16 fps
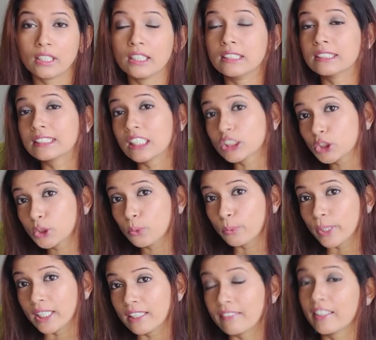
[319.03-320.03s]
in such a
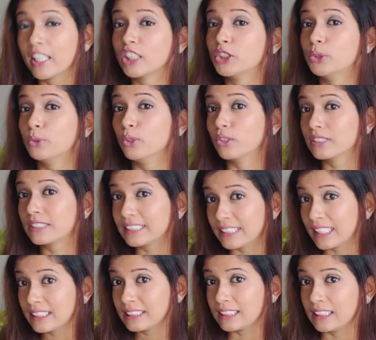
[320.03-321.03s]
way that you look
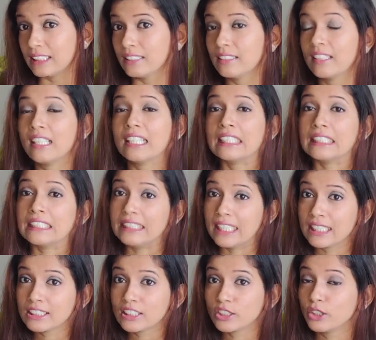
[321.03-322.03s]
sexy,
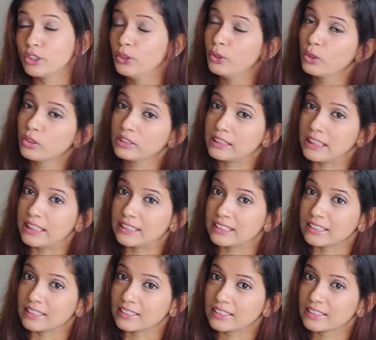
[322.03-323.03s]
yet you look
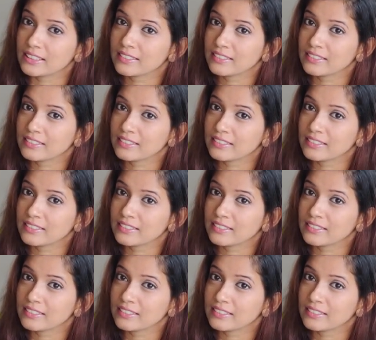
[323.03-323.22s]
decent.